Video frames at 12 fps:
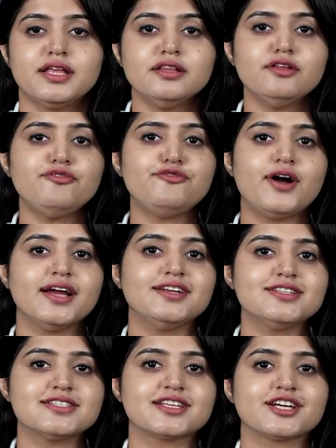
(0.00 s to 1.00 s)
Then the
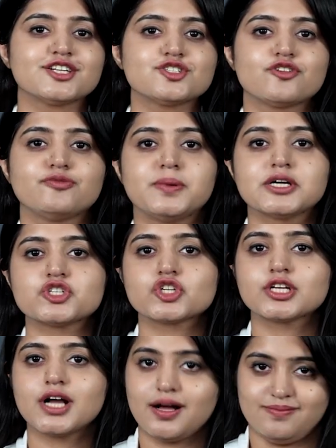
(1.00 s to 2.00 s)
final stage of
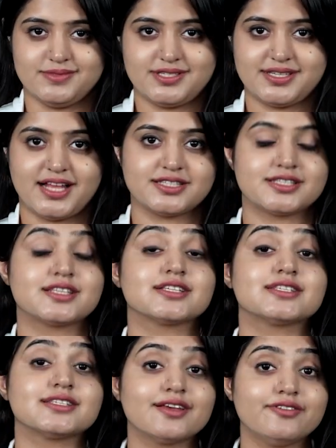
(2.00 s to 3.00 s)
budget comes, that's the
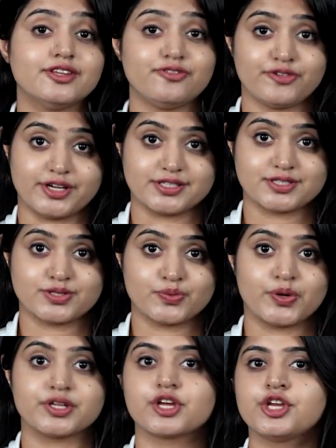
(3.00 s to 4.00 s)
seventh phase,
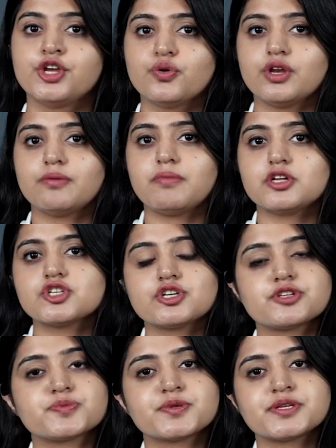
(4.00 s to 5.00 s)
where the Union Budget
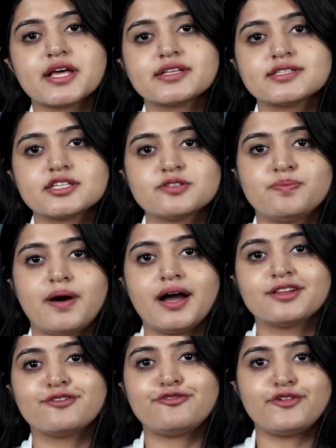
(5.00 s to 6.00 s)
is presented
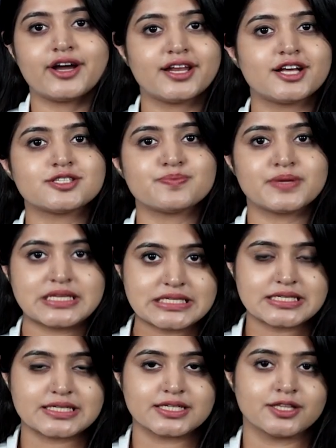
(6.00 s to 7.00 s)
by the Finance
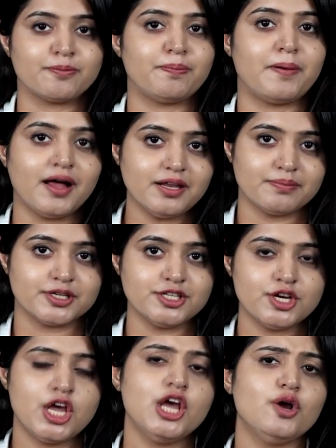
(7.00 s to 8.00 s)
Minister in the Parliament,
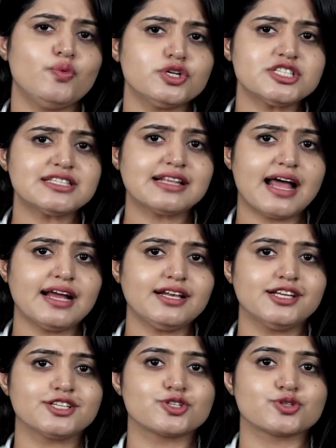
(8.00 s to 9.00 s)
which is
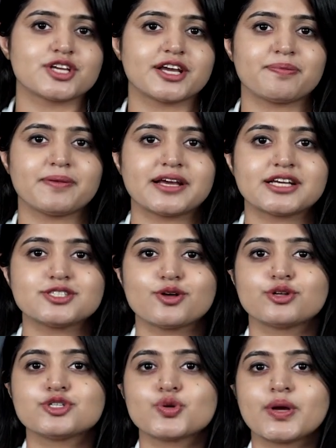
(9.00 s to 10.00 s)
likely to take place
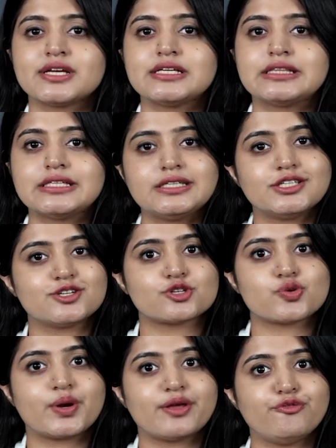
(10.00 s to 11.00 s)
on 23rd or
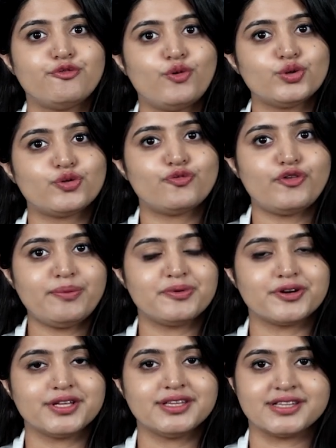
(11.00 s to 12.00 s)
24th
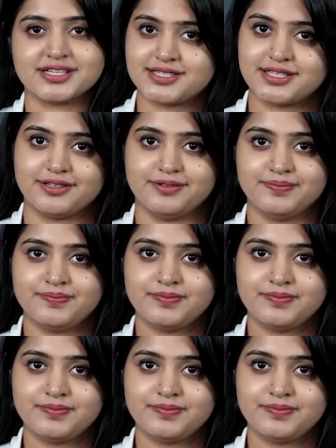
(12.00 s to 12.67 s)
February this year.